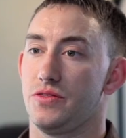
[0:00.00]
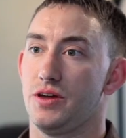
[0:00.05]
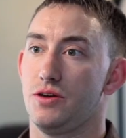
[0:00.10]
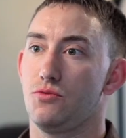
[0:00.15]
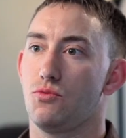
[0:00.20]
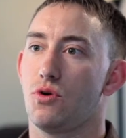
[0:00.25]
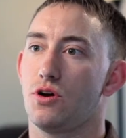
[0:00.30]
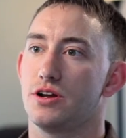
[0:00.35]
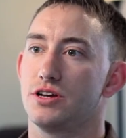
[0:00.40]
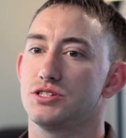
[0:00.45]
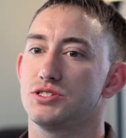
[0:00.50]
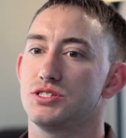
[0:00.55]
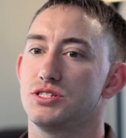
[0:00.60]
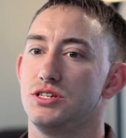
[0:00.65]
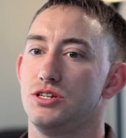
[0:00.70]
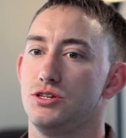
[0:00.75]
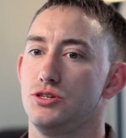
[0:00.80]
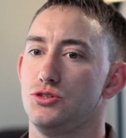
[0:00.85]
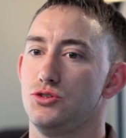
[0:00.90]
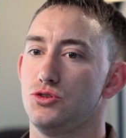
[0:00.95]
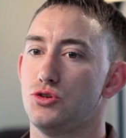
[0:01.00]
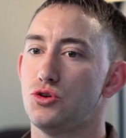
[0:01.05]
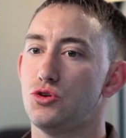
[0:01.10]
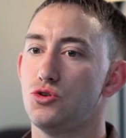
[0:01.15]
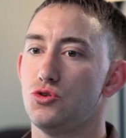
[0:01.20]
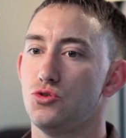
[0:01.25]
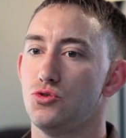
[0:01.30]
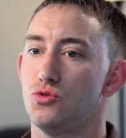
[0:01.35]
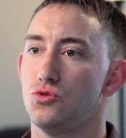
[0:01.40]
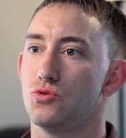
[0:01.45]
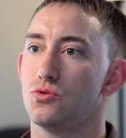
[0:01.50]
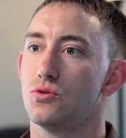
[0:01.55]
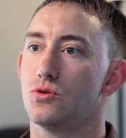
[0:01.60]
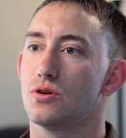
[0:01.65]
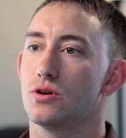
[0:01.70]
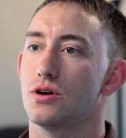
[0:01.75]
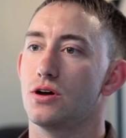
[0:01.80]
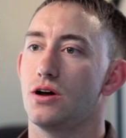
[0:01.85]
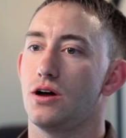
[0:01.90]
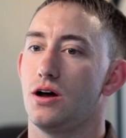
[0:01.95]
They want to see you
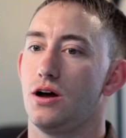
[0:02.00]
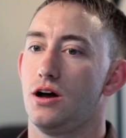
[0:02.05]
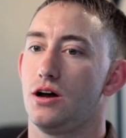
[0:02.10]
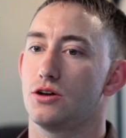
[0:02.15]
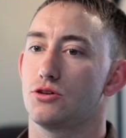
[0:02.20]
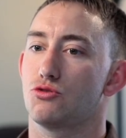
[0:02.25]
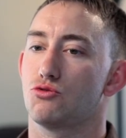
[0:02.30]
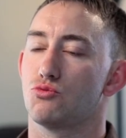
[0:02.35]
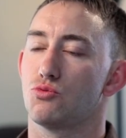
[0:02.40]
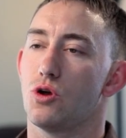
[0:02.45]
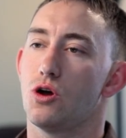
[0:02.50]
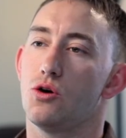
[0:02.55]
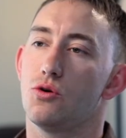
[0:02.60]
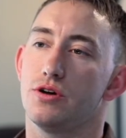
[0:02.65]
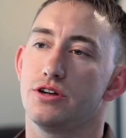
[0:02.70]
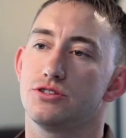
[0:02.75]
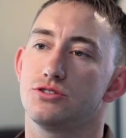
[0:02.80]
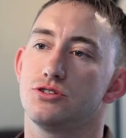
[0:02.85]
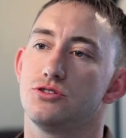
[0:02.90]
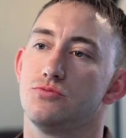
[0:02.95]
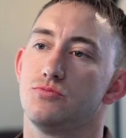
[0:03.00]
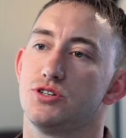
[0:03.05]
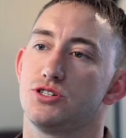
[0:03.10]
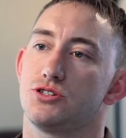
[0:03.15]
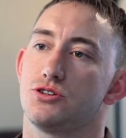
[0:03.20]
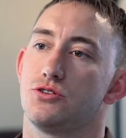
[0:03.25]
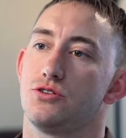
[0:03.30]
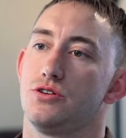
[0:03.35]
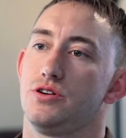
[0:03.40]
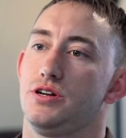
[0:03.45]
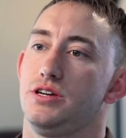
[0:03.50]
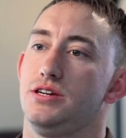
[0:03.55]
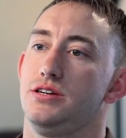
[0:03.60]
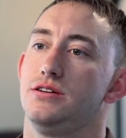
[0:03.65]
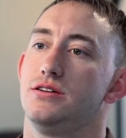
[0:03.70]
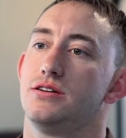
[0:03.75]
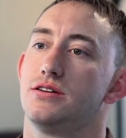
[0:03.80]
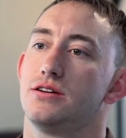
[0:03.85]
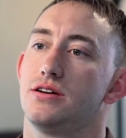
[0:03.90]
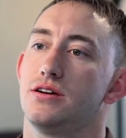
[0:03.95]
grow into maturity